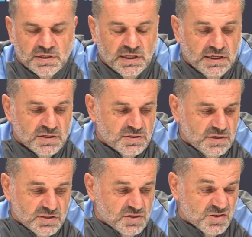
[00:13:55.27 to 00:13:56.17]
And then he's
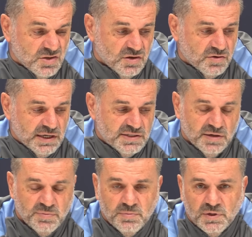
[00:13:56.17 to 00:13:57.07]
just got a great
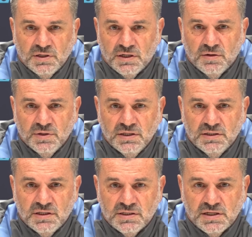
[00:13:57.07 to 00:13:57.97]
temperament, you know,
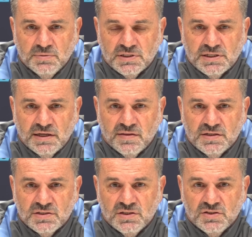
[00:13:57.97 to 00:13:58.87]
he seems to take
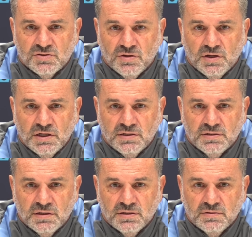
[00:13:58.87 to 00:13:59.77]
things in his stride
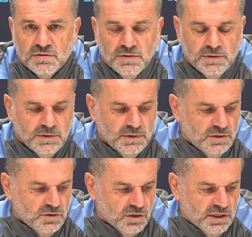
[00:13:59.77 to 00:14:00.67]
and
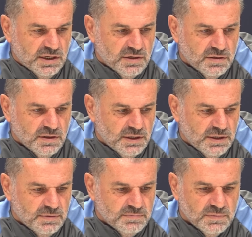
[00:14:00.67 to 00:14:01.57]
not let it
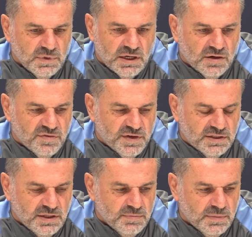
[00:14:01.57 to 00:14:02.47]
you know,
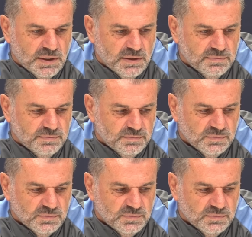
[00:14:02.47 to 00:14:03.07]
affect him. I